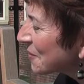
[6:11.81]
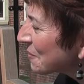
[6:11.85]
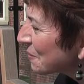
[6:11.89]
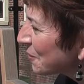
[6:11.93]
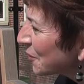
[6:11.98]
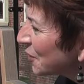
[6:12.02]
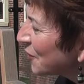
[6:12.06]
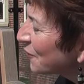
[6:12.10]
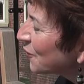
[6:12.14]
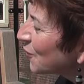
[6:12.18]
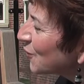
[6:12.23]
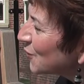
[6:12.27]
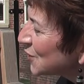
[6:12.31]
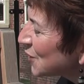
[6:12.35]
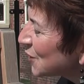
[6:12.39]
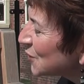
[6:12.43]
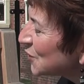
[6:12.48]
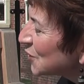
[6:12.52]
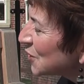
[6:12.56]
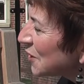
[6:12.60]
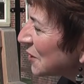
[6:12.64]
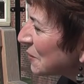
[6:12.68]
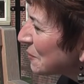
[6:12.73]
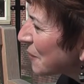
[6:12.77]
But you've also
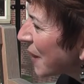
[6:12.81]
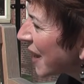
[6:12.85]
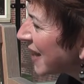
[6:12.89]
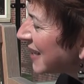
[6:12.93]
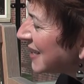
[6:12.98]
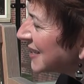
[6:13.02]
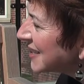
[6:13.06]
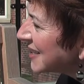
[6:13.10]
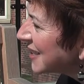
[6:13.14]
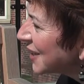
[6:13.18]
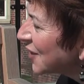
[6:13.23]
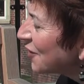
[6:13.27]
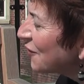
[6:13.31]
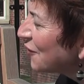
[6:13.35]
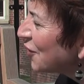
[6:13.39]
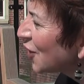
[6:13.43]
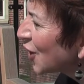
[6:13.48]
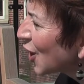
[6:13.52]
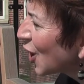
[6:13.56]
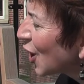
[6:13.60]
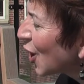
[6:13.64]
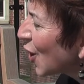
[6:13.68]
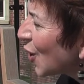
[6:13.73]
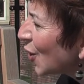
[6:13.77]
done a painting of the
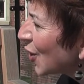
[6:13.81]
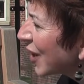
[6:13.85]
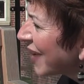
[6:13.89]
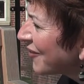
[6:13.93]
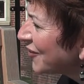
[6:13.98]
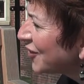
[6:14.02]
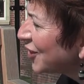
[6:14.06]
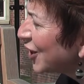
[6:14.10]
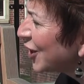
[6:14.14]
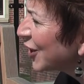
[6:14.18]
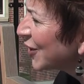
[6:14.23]
clock, haven't